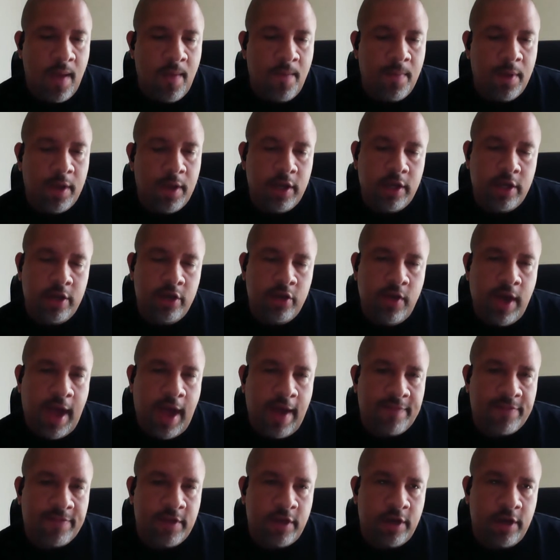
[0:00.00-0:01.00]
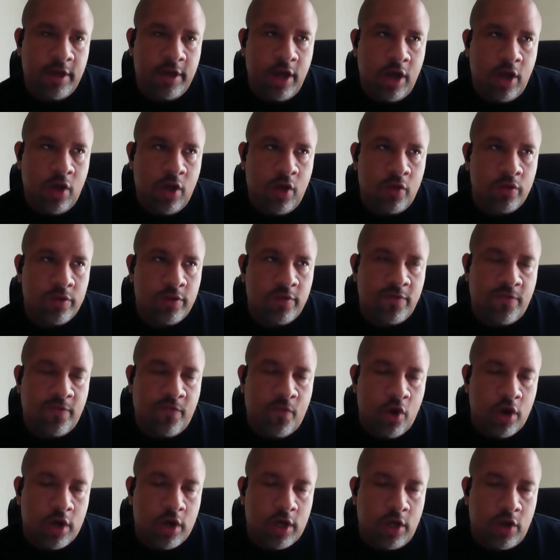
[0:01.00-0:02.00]
But you have to know the
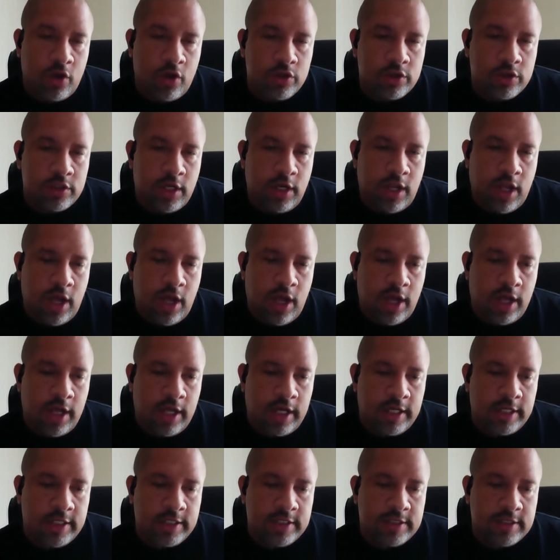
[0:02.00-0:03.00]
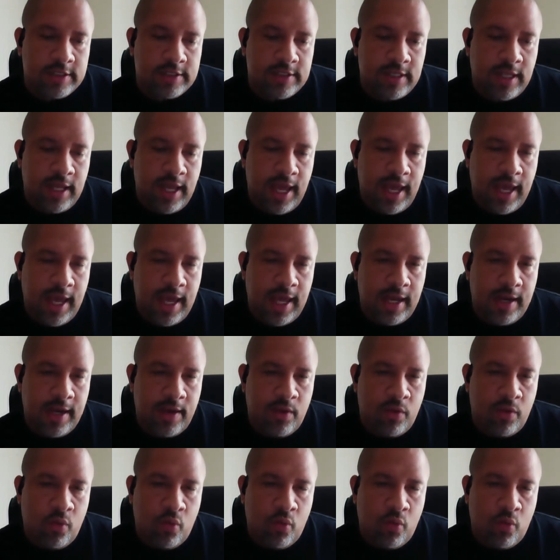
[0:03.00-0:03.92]
foreclosure laws and